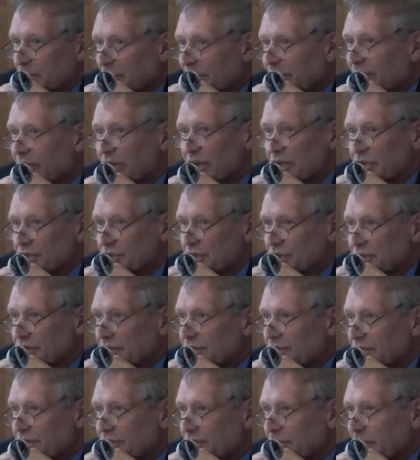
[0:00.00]
privilege of
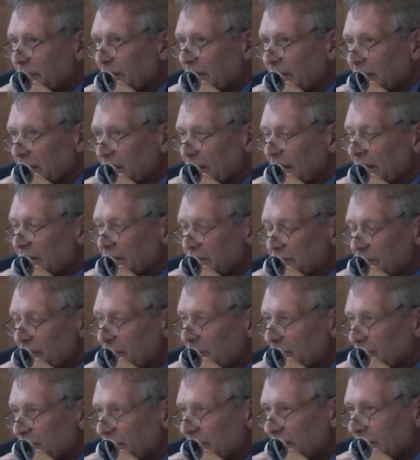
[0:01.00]
being elected
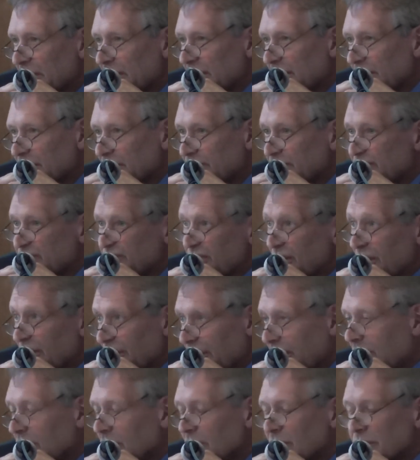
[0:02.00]
representative on
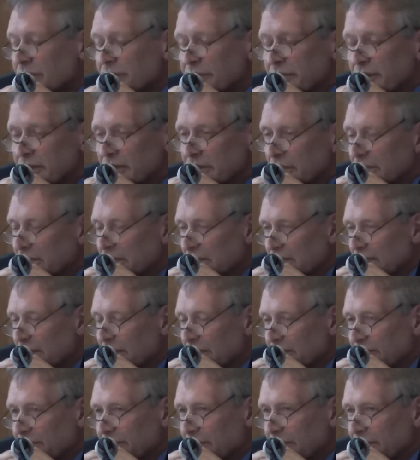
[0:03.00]
and off
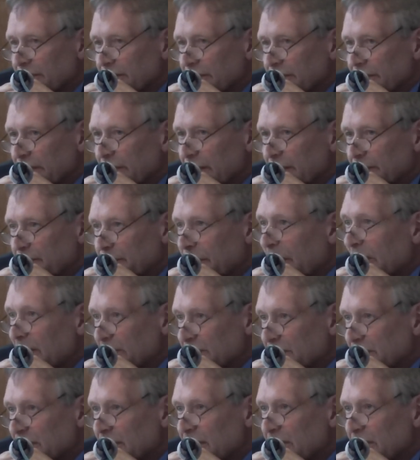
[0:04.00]
for
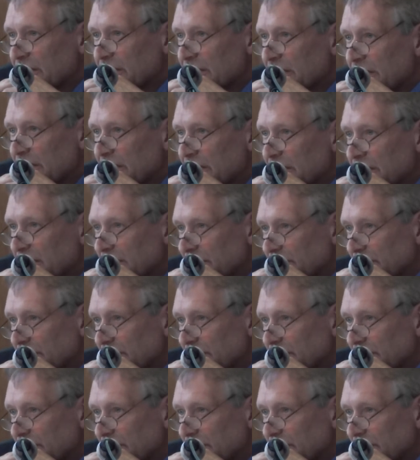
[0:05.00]
parts of city,